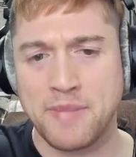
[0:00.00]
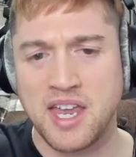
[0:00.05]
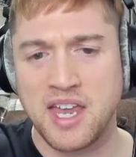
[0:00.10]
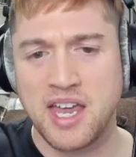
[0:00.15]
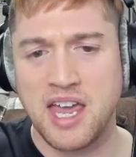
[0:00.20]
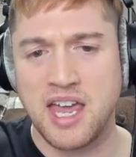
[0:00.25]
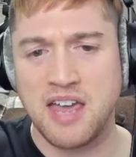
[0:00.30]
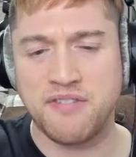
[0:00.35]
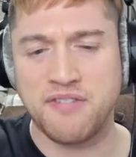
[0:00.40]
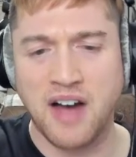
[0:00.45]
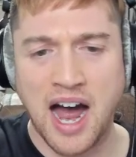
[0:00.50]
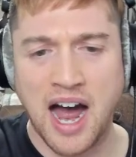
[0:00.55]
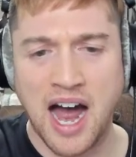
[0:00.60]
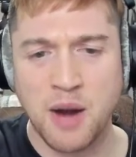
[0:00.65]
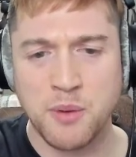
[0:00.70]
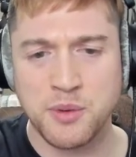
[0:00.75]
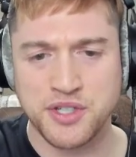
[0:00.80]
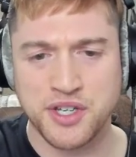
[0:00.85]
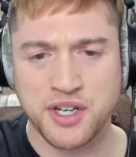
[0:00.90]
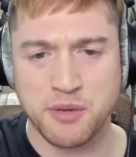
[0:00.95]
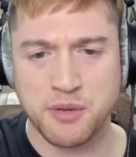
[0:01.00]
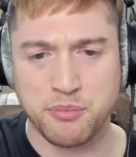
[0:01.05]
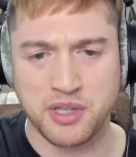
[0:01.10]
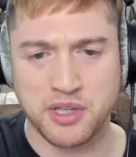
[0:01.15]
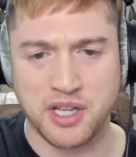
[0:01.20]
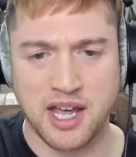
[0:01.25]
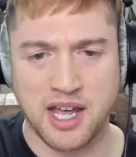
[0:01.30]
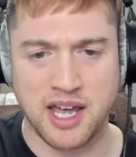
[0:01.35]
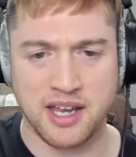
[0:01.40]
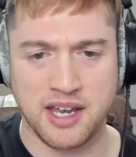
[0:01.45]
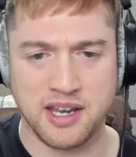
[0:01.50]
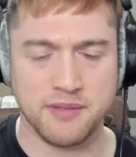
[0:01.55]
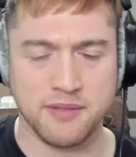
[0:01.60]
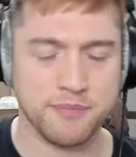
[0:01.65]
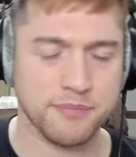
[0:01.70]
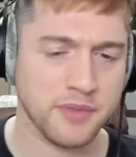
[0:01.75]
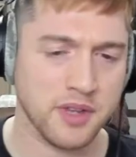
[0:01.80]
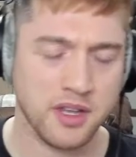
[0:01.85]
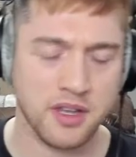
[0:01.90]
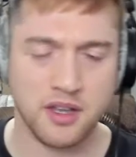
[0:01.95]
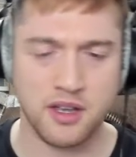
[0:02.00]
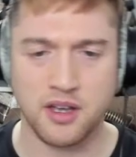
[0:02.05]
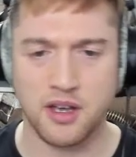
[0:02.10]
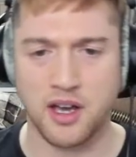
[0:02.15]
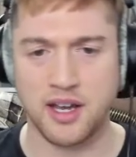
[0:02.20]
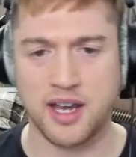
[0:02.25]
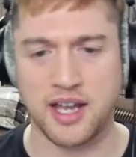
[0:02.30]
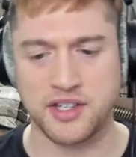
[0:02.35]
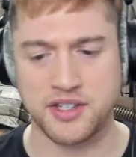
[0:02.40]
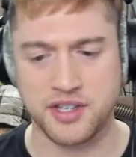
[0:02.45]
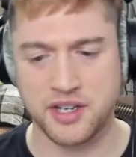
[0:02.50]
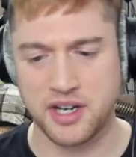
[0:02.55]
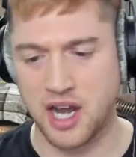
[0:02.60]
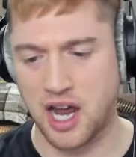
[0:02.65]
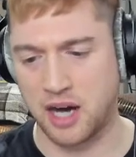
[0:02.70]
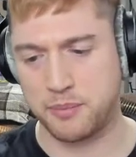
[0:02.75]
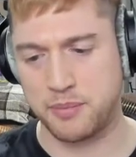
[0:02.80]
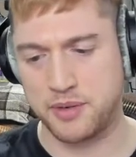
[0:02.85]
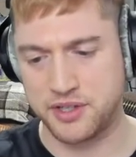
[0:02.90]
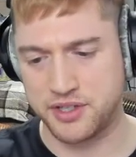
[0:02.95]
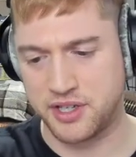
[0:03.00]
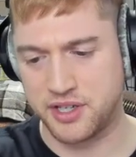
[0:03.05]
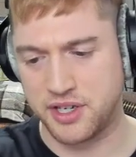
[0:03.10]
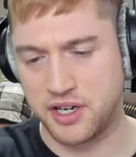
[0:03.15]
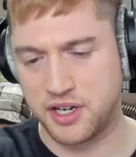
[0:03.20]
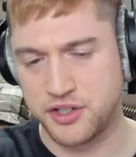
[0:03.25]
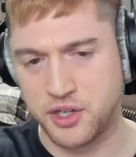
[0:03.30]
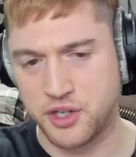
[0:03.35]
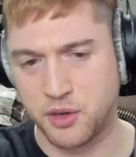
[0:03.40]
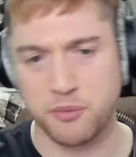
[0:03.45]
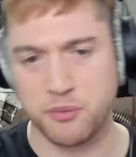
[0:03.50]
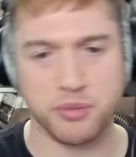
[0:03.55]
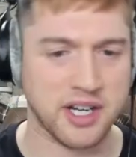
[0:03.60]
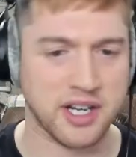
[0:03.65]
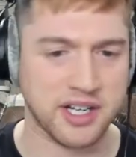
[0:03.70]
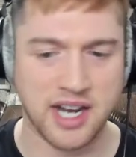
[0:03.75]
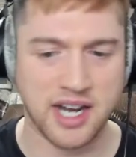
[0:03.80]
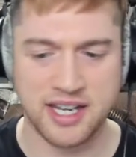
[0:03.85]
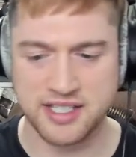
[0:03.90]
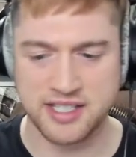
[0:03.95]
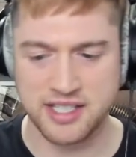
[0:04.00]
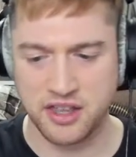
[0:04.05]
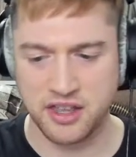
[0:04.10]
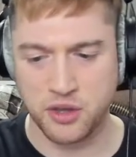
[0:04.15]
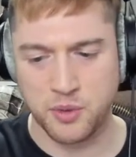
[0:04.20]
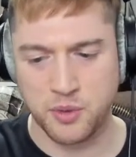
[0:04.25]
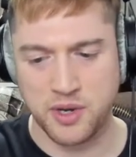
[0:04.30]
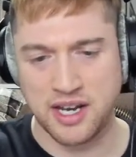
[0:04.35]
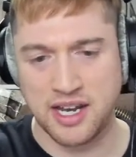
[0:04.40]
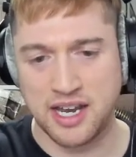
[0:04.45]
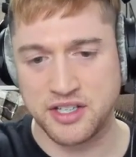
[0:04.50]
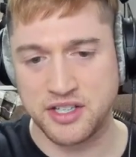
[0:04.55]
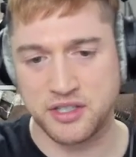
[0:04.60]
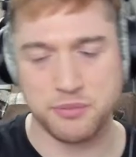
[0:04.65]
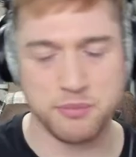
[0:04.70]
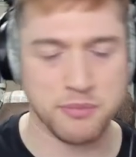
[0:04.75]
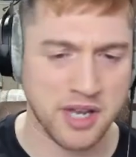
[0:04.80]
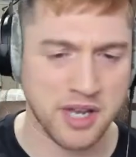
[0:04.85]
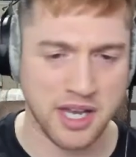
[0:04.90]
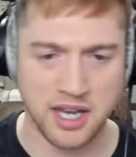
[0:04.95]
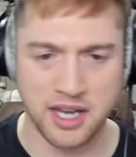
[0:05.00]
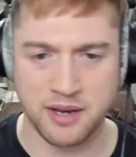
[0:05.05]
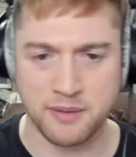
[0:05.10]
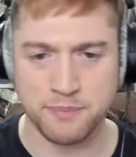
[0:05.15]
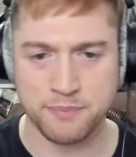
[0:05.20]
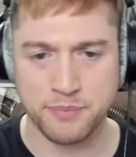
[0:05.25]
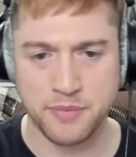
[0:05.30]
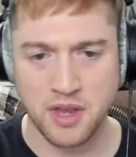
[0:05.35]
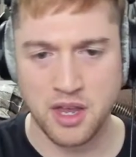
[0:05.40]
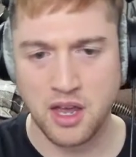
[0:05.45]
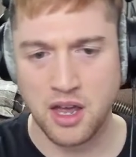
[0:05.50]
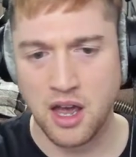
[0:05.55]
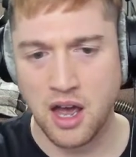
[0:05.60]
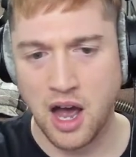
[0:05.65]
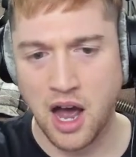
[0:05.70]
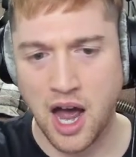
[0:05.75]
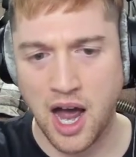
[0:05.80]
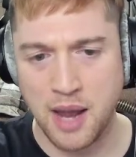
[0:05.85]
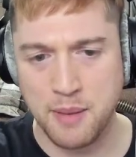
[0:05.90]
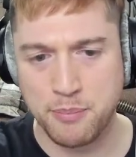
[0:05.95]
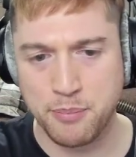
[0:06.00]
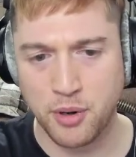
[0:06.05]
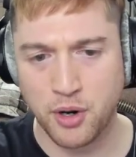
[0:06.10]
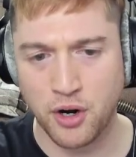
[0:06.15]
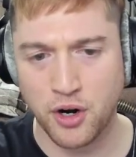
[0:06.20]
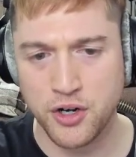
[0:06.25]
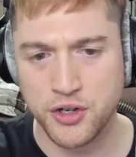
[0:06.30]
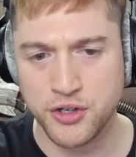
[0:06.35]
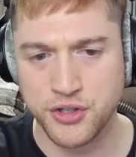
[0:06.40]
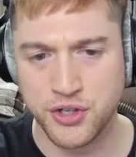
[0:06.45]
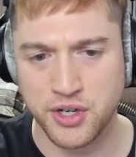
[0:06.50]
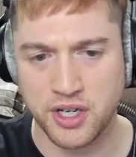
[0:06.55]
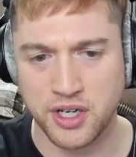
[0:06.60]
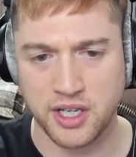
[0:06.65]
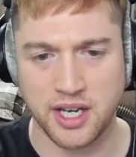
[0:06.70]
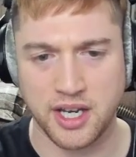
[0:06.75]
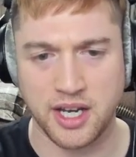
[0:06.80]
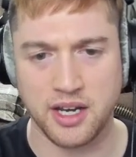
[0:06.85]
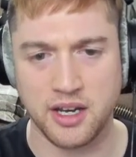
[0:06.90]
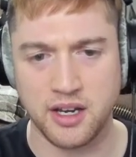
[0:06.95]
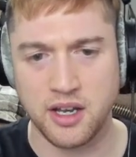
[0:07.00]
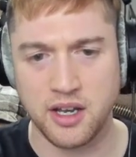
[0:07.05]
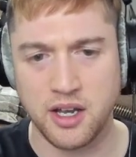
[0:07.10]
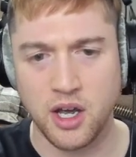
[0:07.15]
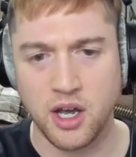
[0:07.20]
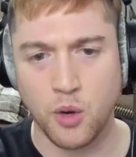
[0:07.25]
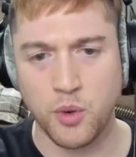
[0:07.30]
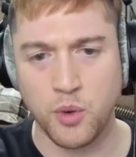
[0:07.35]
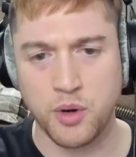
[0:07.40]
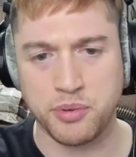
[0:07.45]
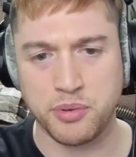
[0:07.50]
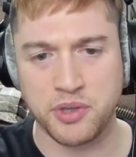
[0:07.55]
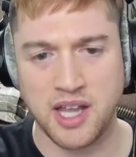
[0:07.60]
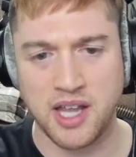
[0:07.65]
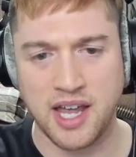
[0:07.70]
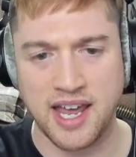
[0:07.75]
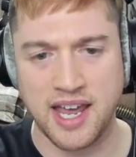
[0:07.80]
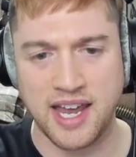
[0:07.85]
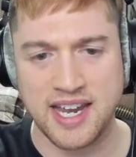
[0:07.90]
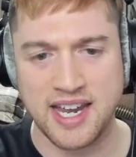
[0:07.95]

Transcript: If I was going to play against the Nakhmanson and someone played knight c3 against me, I personally would play